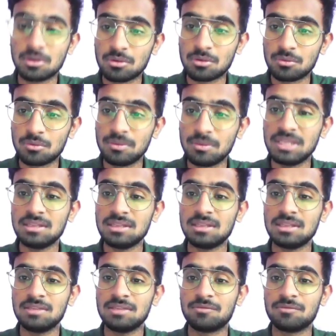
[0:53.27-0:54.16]

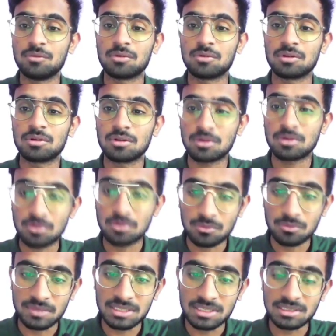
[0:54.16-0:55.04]
queen e4,
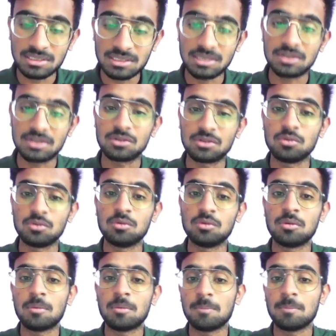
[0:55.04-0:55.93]
queen
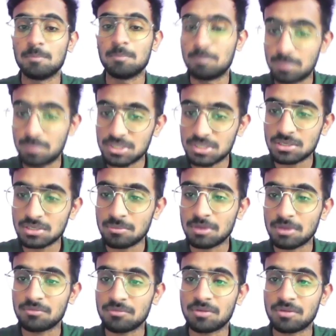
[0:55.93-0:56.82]
e2, bishop
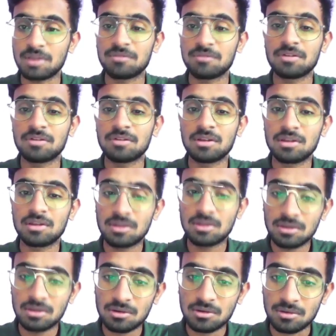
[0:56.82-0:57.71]
f5,
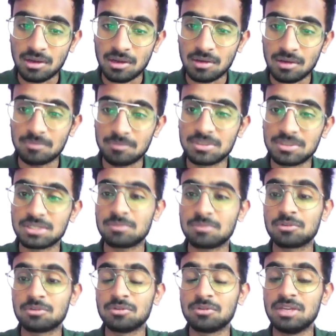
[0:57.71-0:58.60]

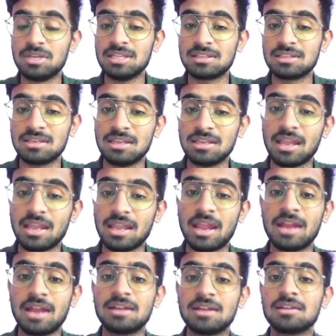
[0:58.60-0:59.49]
bishop to d3
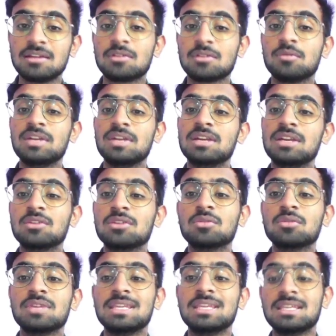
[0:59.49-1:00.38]
and queen
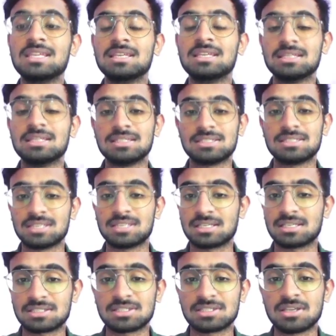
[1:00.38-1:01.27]
to
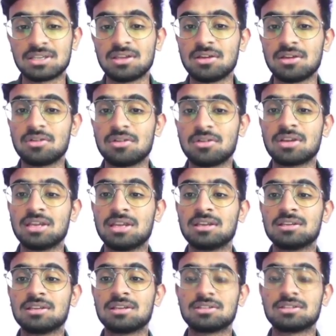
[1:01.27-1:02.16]
e6.
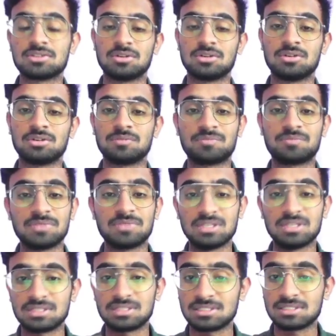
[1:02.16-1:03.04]
Okay, so
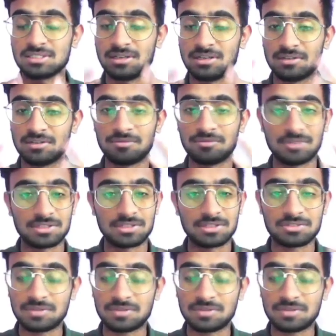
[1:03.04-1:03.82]
this is the first